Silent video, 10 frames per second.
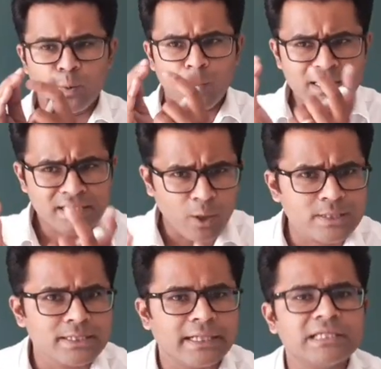once the
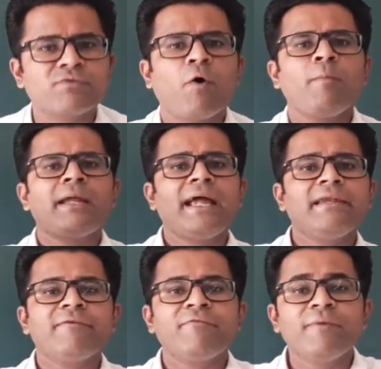oxide is formed and
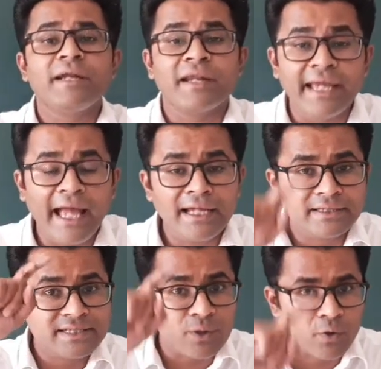if we
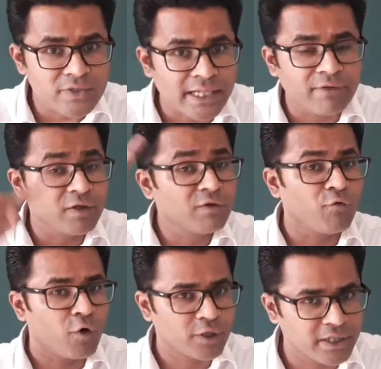react this oxide with
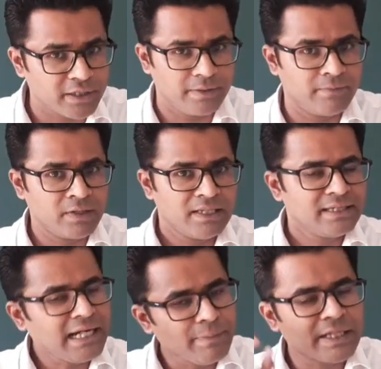water,
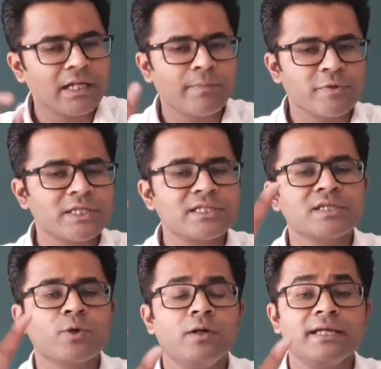that particular process
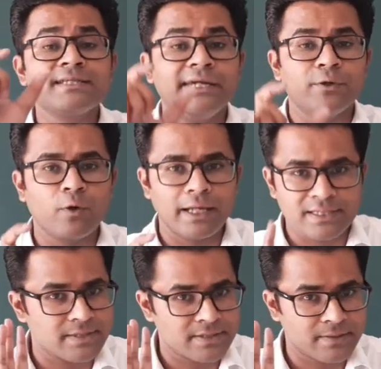is called as
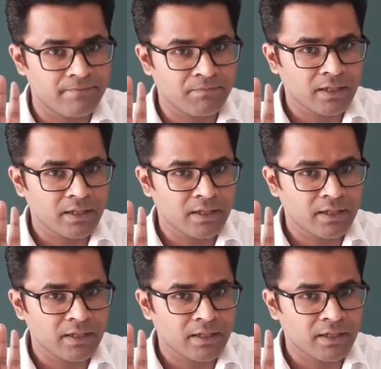hydrolysis.